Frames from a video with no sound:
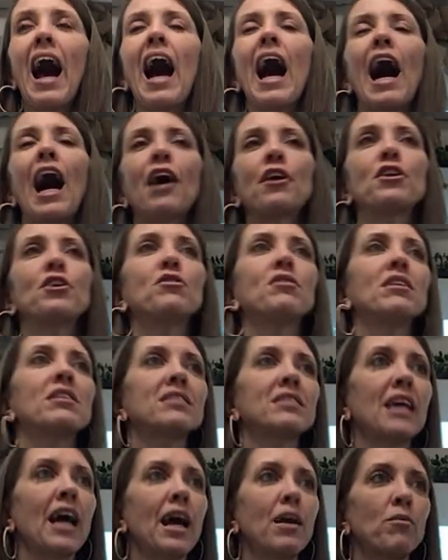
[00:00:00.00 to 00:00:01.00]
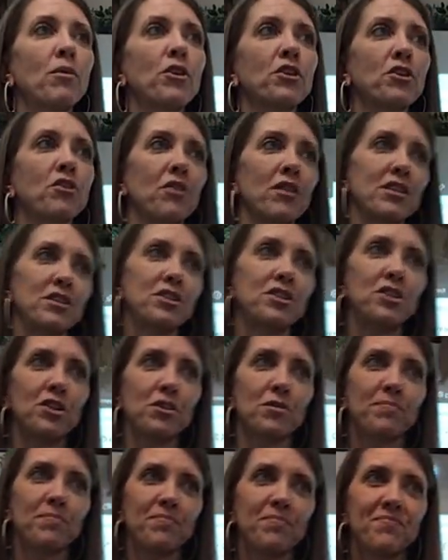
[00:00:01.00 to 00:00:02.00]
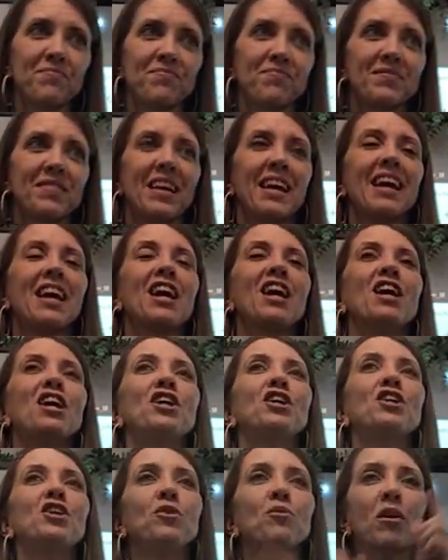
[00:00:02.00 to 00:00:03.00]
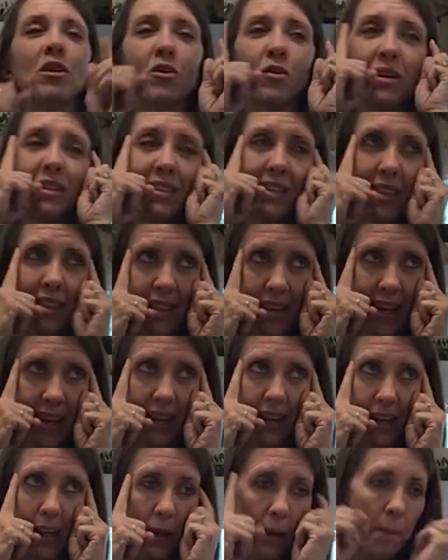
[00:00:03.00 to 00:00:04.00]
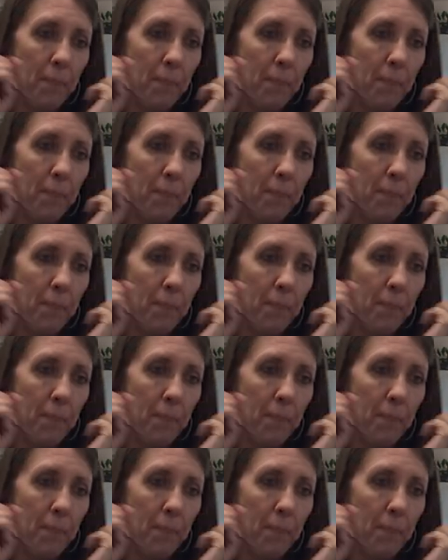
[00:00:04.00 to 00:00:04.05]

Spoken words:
How do you decide what you're going to do? You are going to think,